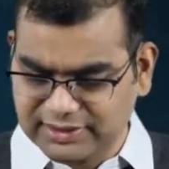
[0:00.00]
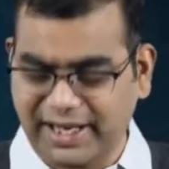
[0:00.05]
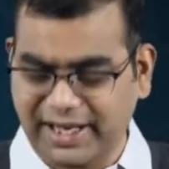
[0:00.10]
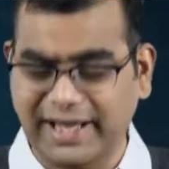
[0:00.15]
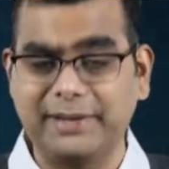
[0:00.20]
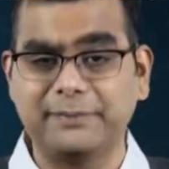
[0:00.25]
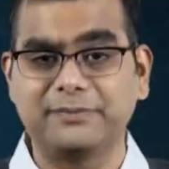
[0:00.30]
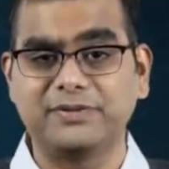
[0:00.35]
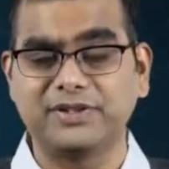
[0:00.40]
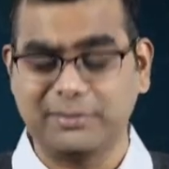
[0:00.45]

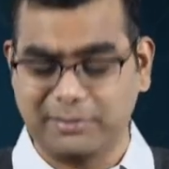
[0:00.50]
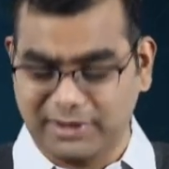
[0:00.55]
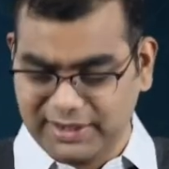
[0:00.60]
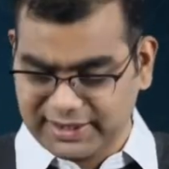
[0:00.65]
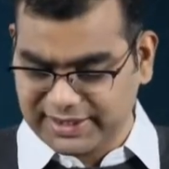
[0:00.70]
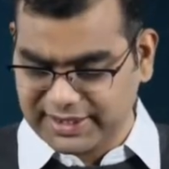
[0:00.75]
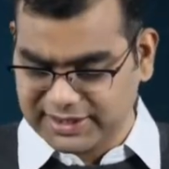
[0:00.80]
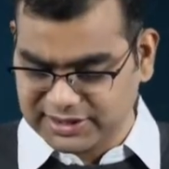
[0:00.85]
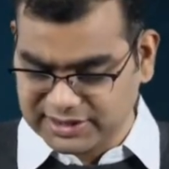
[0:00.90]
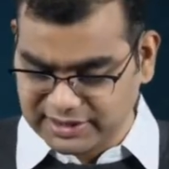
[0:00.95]
tie up with a
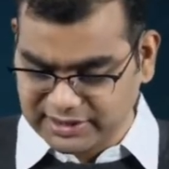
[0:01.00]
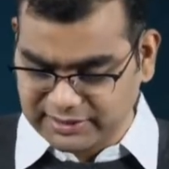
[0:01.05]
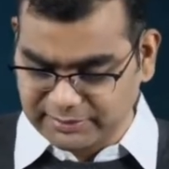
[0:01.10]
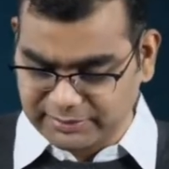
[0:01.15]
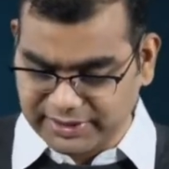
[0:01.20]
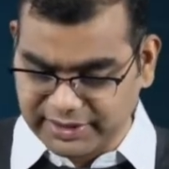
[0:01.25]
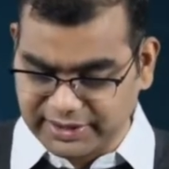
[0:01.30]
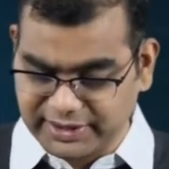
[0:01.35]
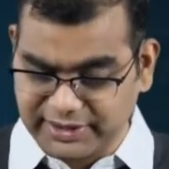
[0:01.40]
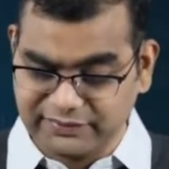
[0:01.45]
multinational
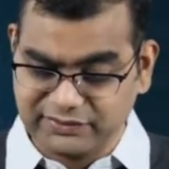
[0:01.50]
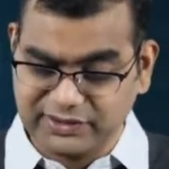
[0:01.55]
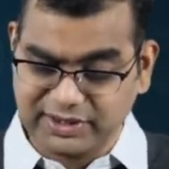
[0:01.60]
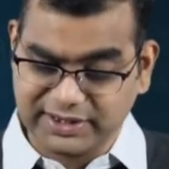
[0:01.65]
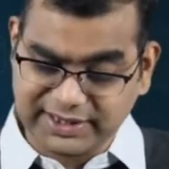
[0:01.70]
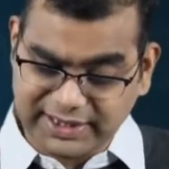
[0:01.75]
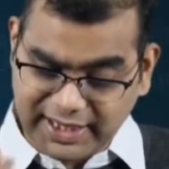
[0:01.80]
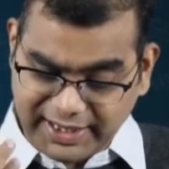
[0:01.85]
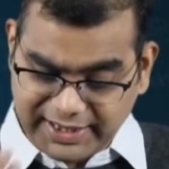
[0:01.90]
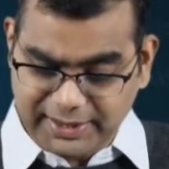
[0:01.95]
company, if
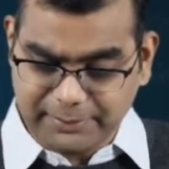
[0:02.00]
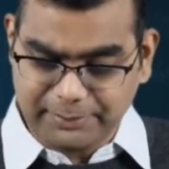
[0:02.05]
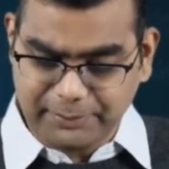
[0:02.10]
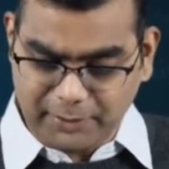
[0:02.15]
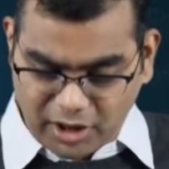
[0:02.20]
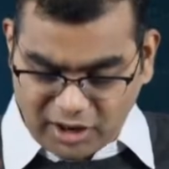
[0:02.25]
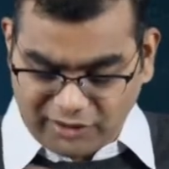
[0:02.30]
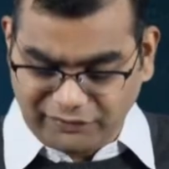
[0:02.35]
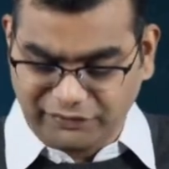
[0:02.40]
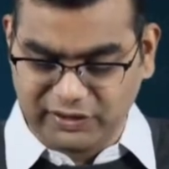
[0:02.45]
the tie
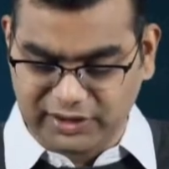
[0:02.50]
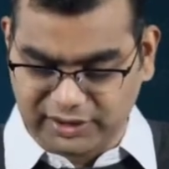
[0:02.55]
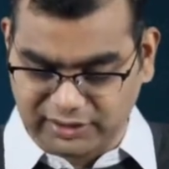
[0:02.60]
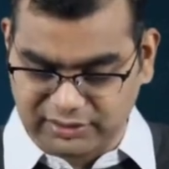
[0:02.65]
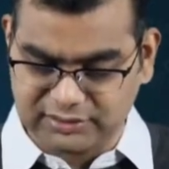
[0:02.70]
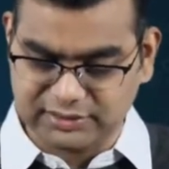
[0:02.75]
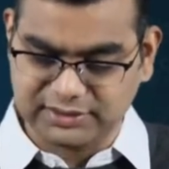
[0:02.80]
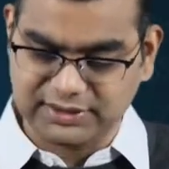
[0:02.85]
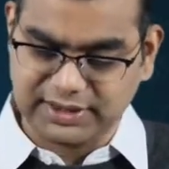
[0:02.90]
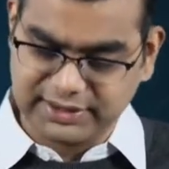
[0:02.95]
up offer,